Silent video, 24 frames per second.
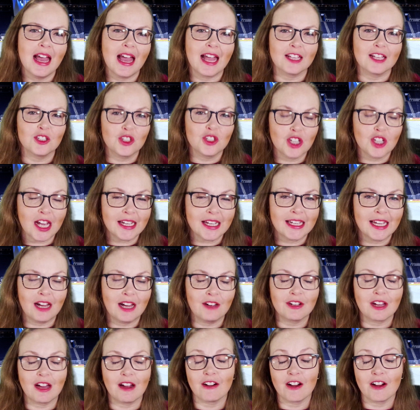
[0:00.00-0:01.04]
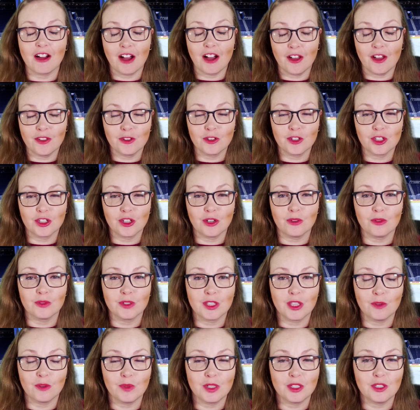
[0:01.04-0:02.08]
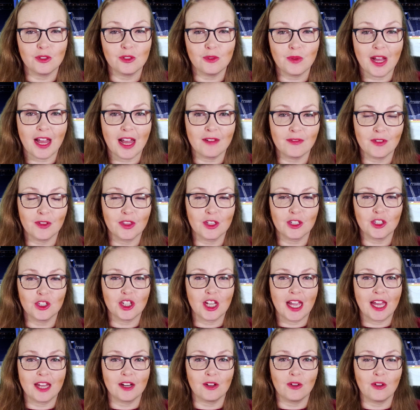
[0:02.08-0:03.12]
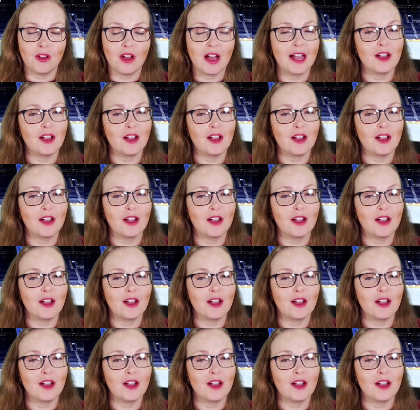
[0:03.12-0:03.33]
and check out our other shows that we do have on the channel.